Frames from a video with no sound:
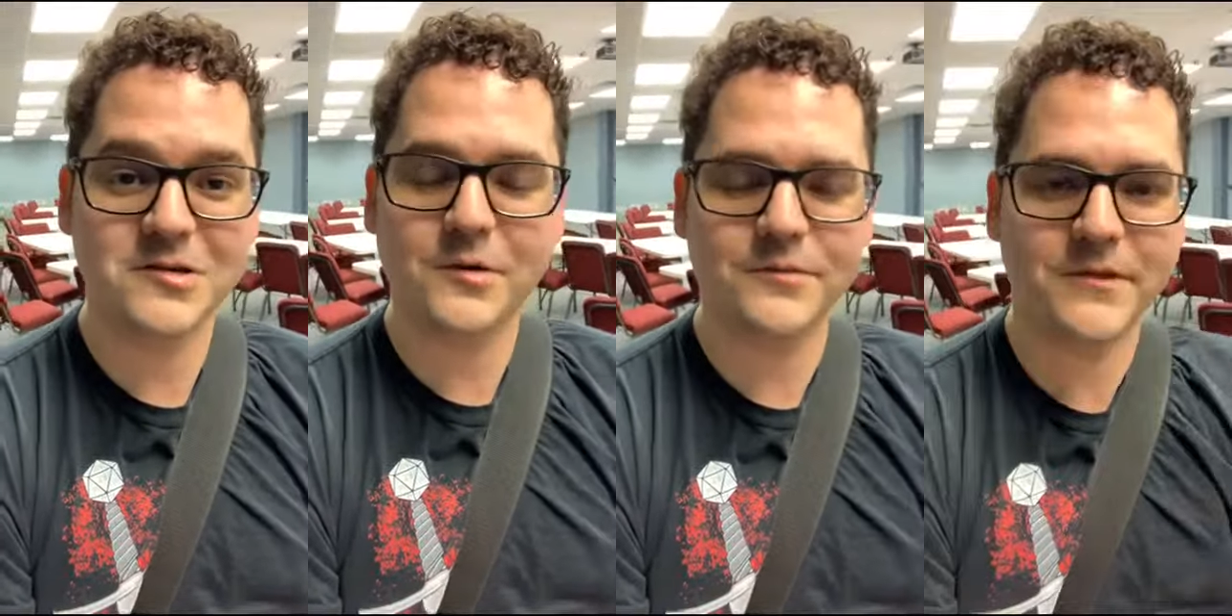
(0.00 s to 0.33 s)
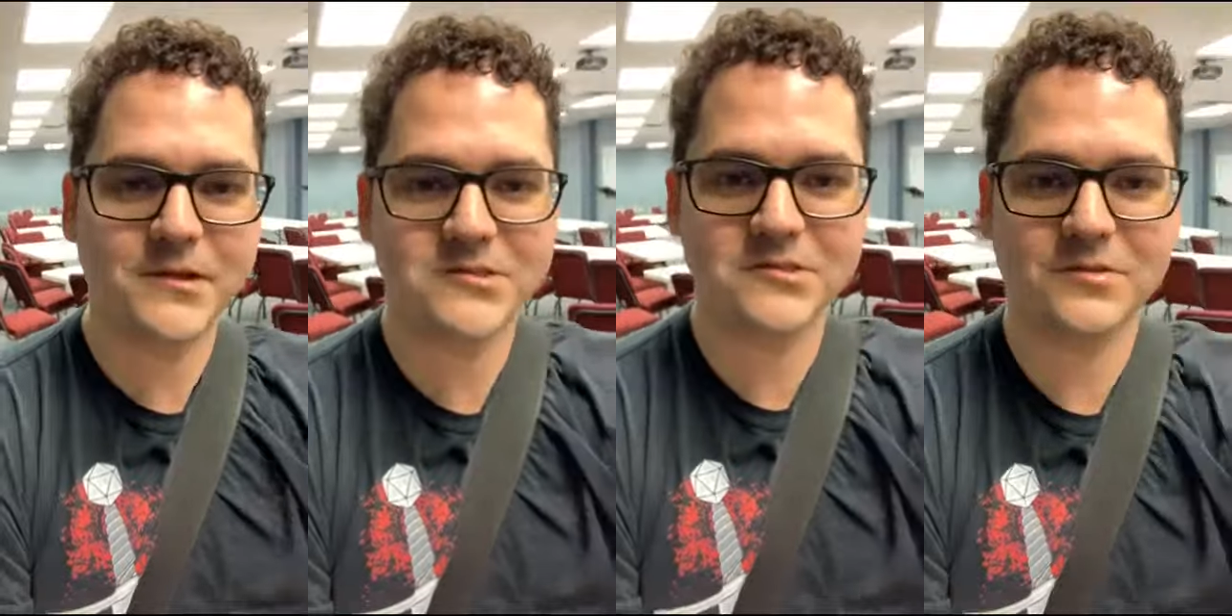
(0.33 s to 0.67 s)
help
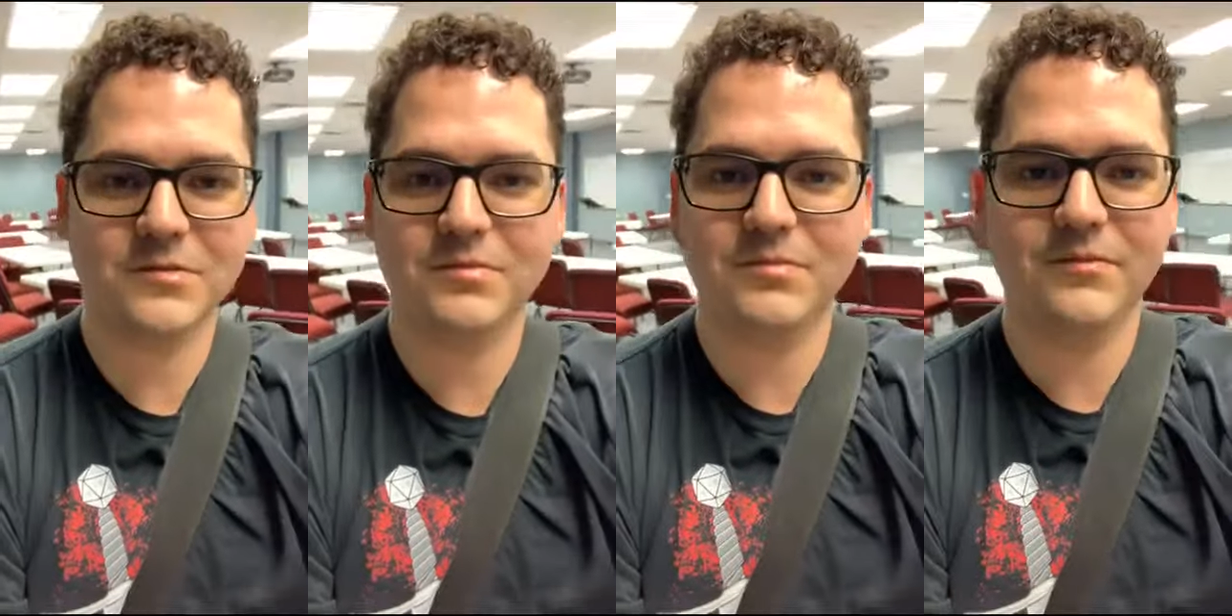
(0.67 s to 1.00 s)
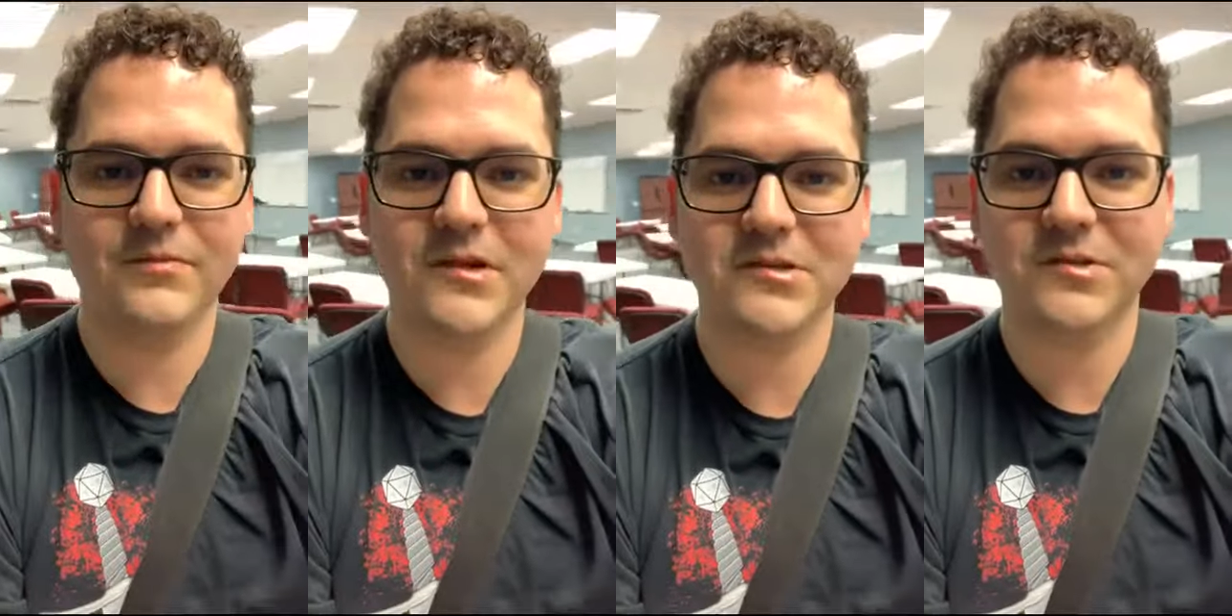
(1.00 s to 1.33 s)
finish
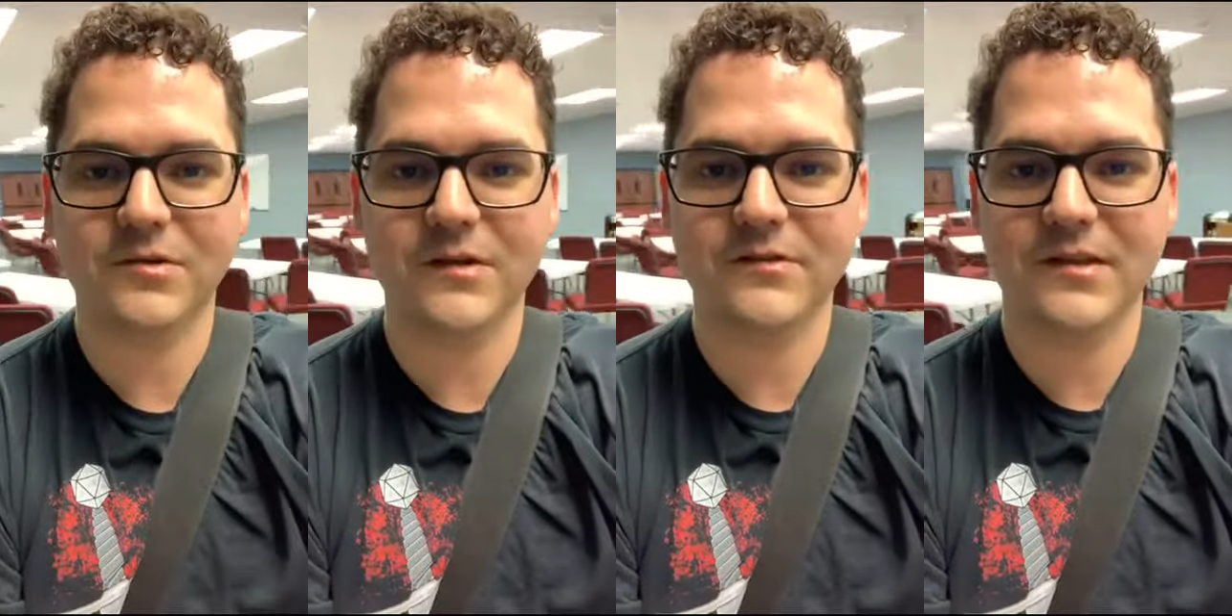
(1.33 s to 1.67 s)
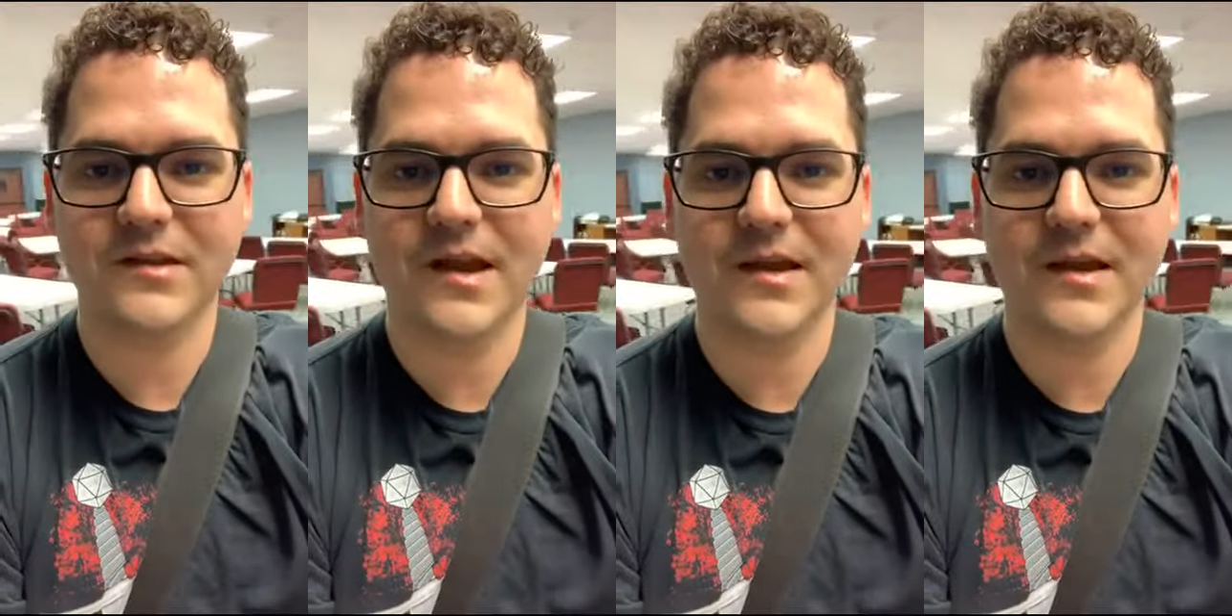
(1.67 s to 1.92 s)
the rest of the day.